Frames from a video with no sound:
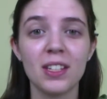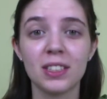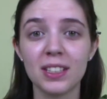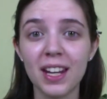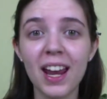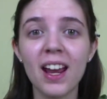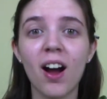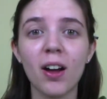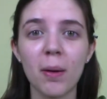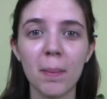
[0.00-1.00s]
Today
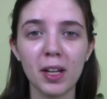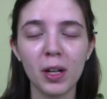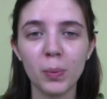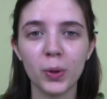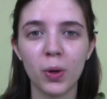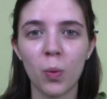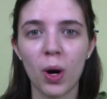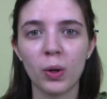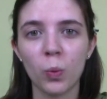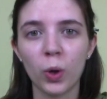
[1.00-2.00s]
on Makeup
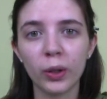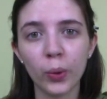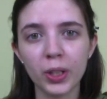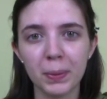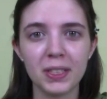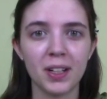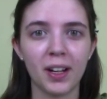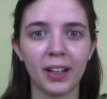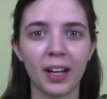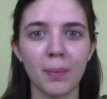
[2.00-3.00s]
101 we're going to be
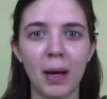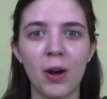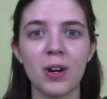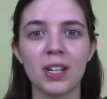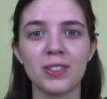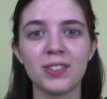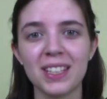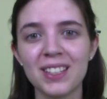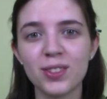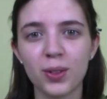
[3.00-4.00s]
talking about
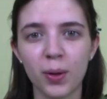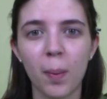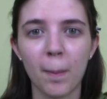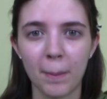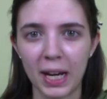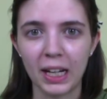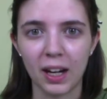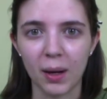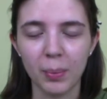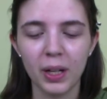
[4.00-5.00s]
seasonal
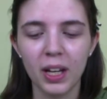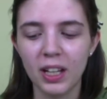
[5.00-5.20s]
makeup.